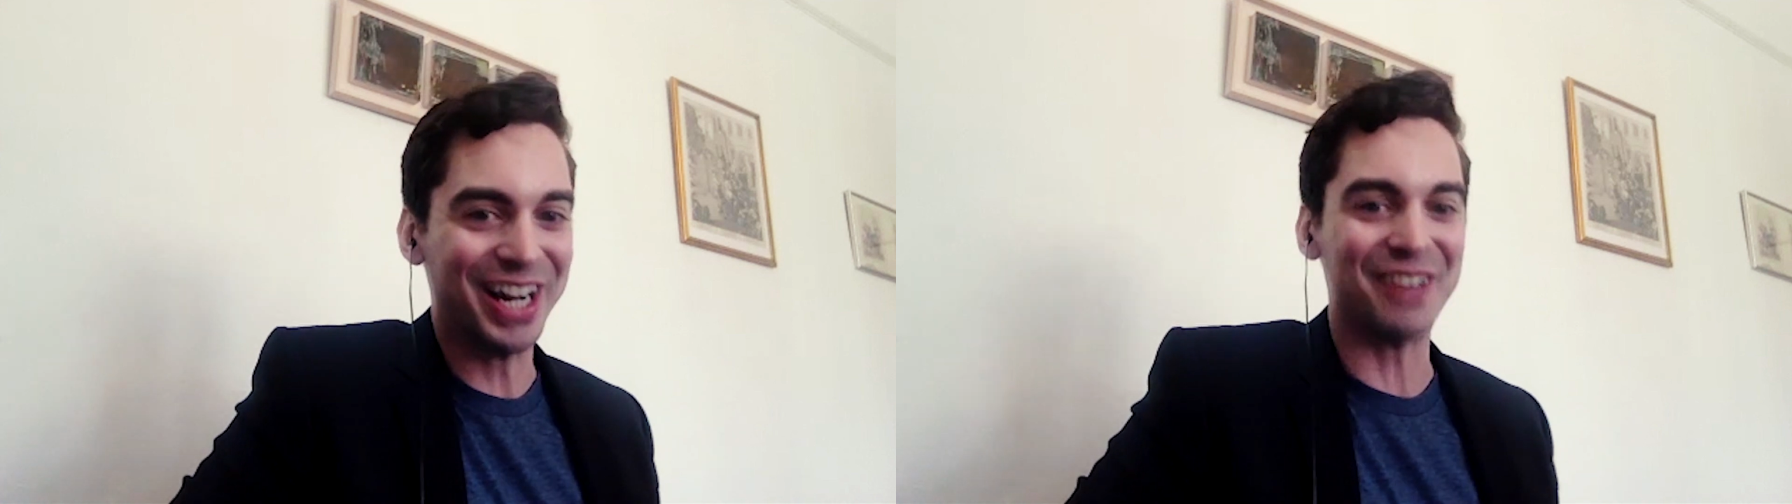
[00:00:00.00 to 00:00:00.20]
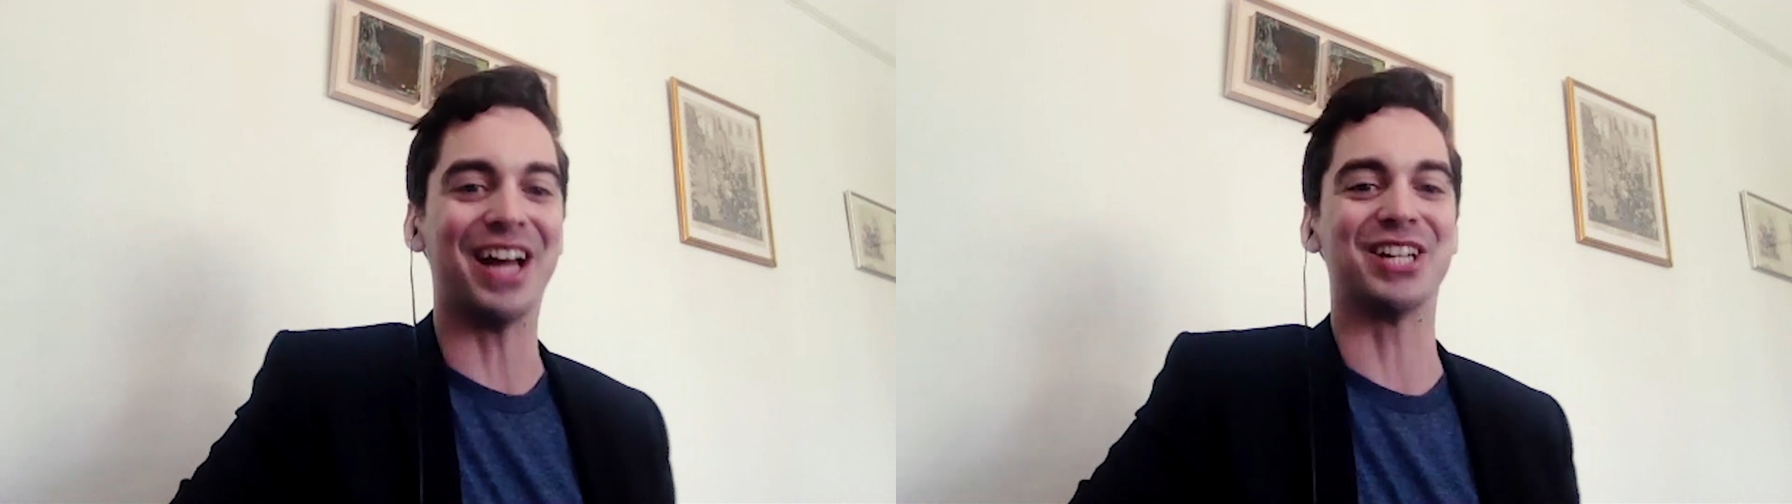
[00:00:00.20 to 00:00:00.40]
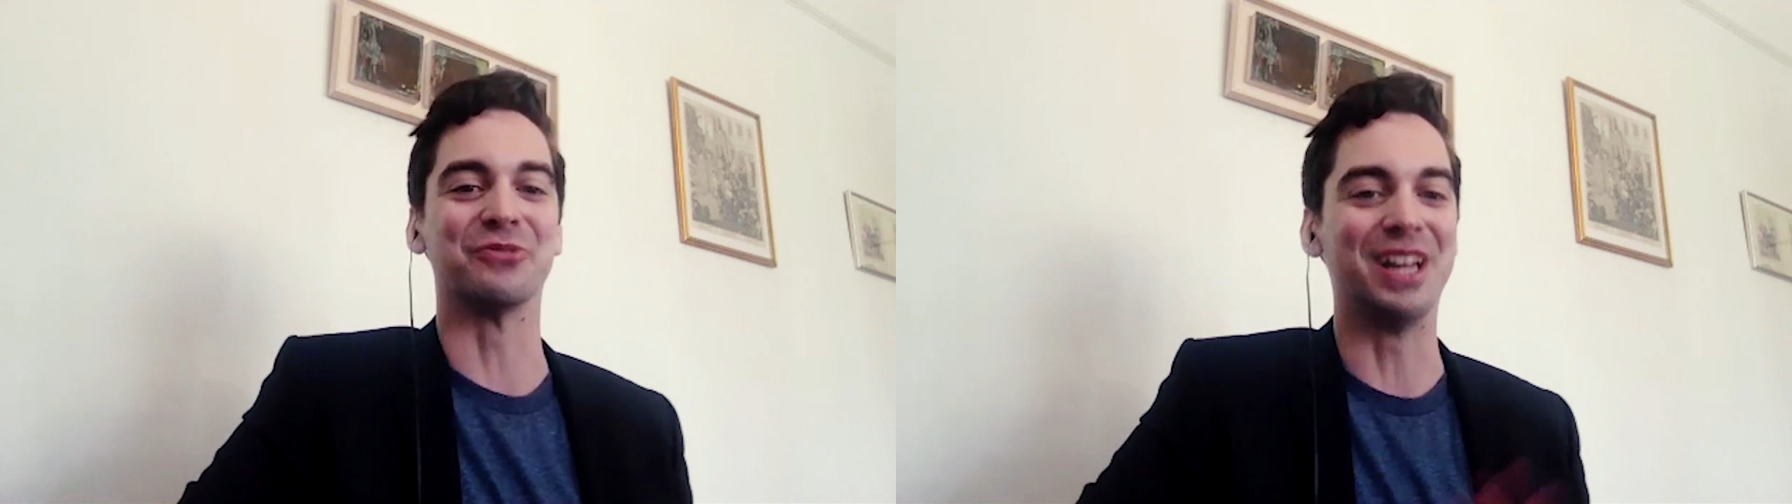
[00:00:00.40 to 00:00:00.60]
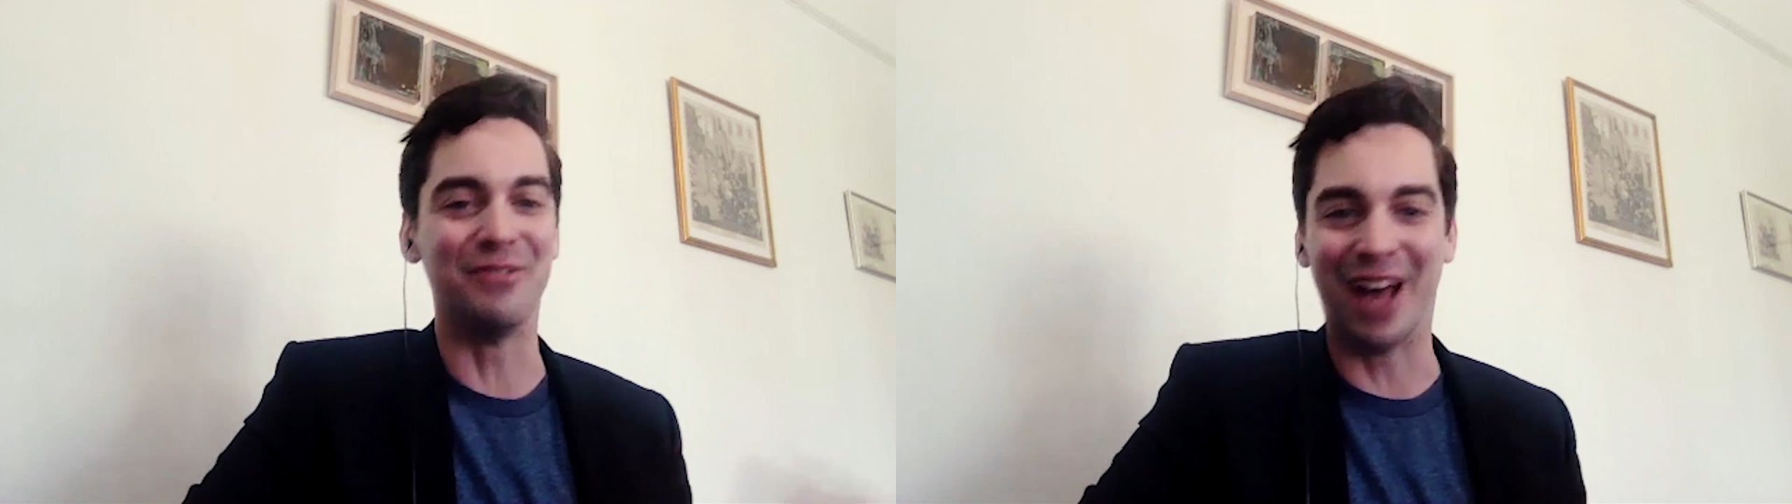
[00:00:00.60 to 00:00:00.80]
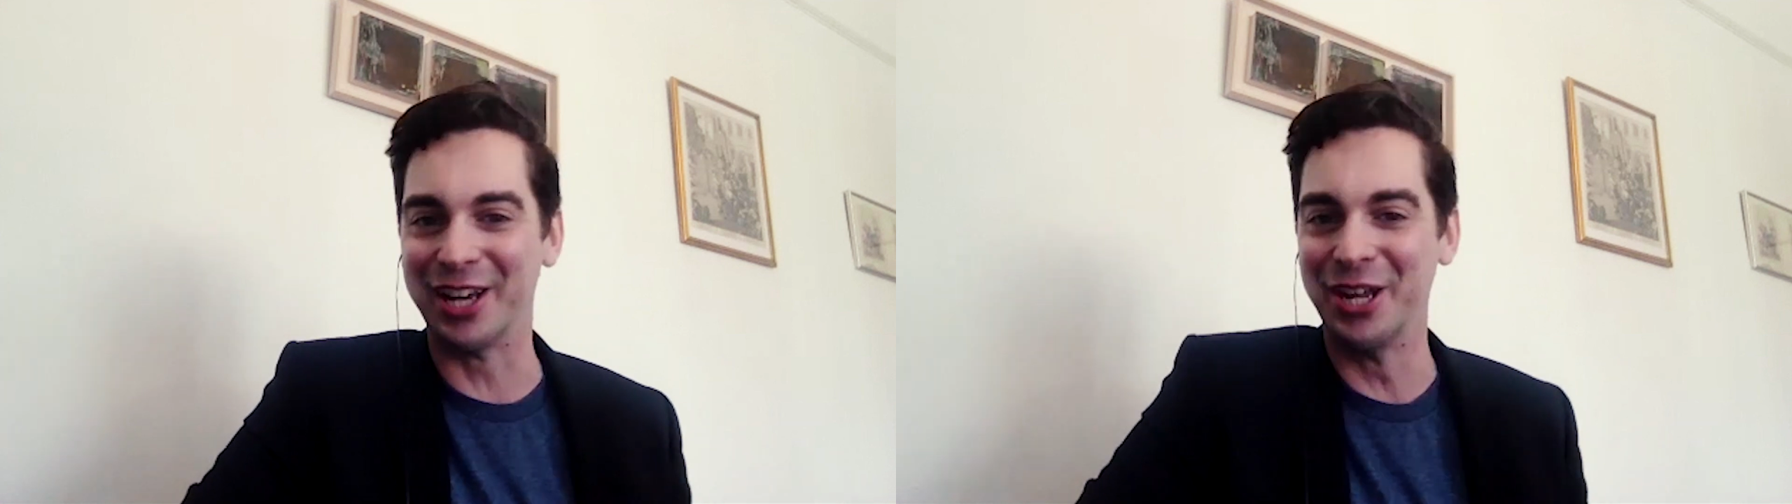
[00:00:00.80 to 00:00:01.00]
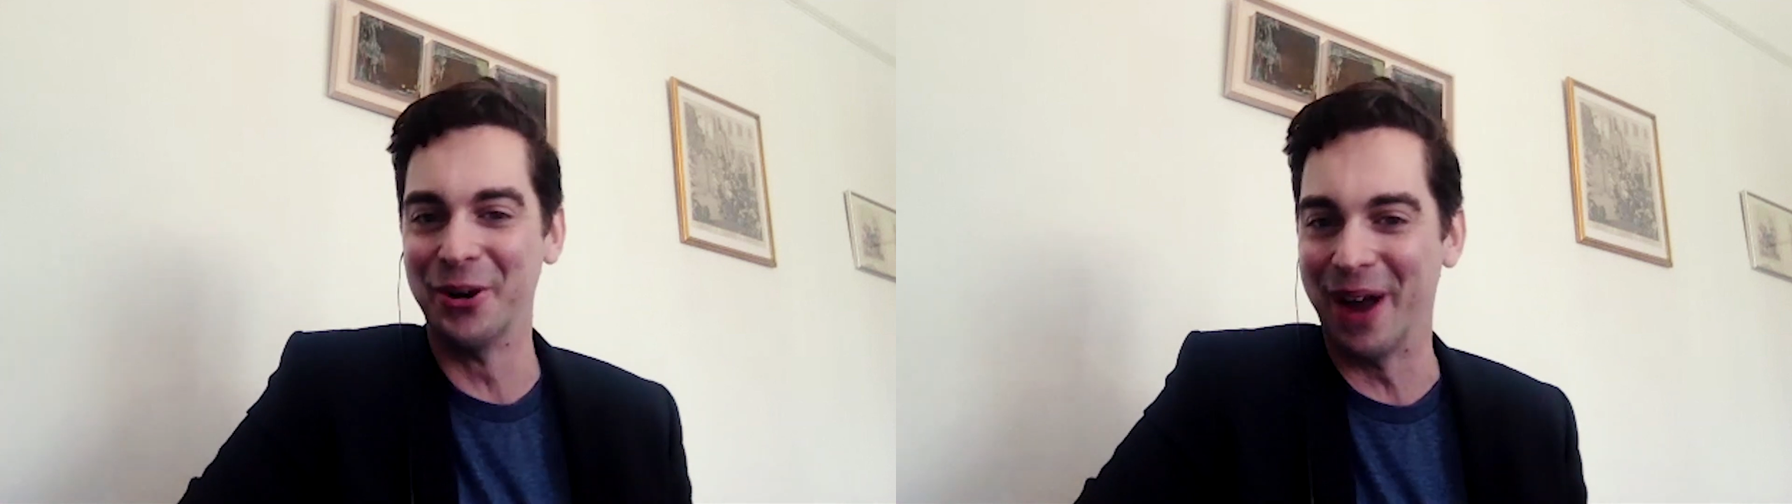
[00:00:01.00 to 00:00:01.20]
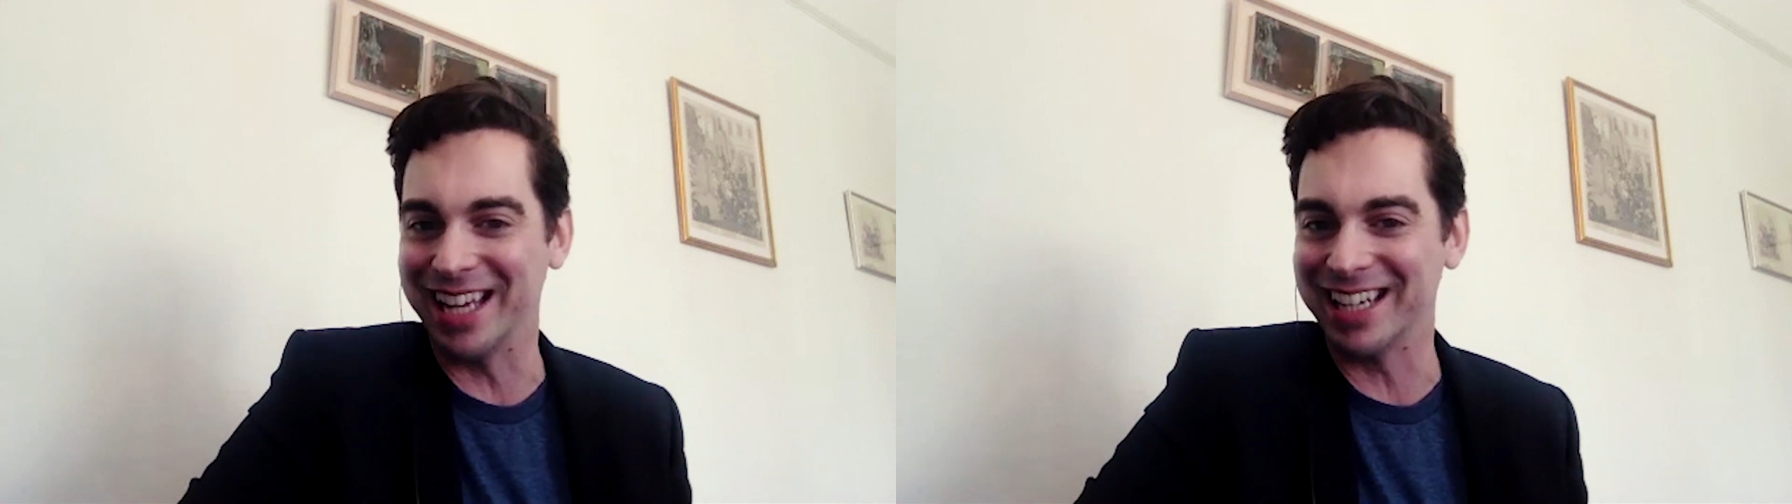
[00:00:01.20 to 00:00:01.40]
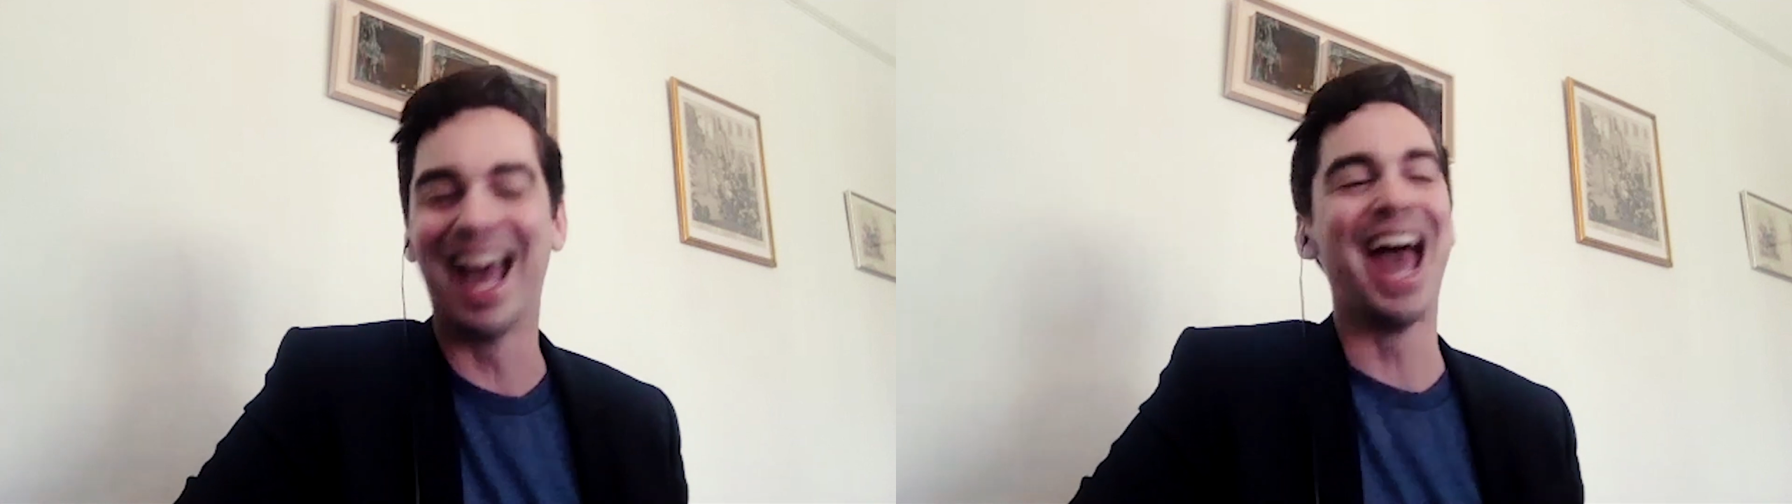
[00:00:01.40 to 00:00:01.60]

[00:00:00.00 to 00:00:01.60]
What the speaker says: I've had to reevaluate